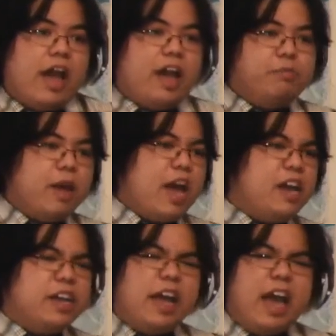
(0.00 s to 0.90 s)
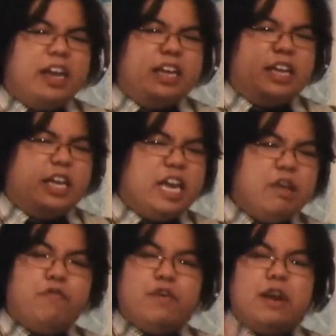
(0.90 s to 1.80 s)
and made an
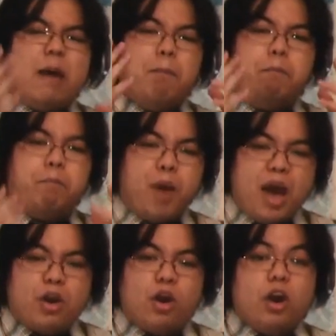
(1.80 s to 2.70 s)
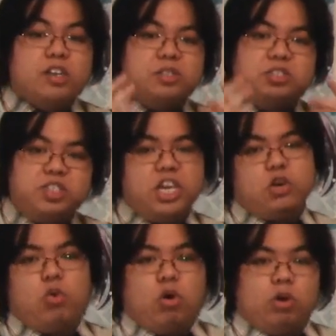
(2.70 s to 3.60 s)
even better
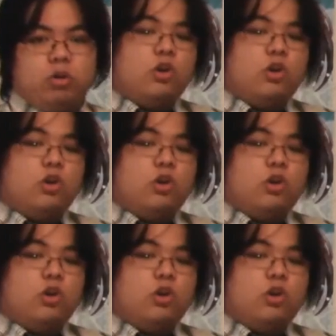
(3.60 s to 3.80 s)
sequel.